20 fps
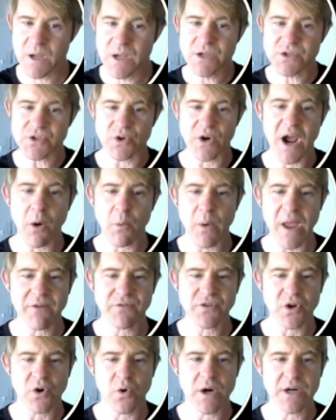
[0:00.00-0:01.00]
So now we have
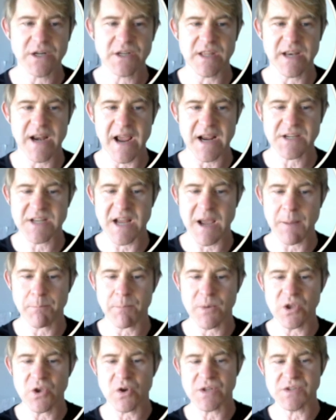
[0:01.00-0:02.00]
to go on to the next step.
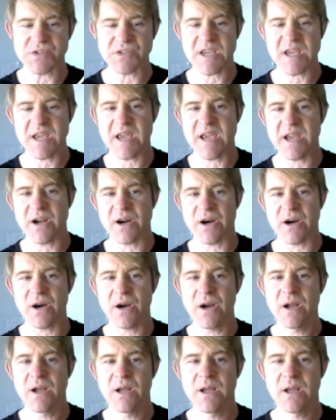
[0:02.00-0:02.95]
But you can see here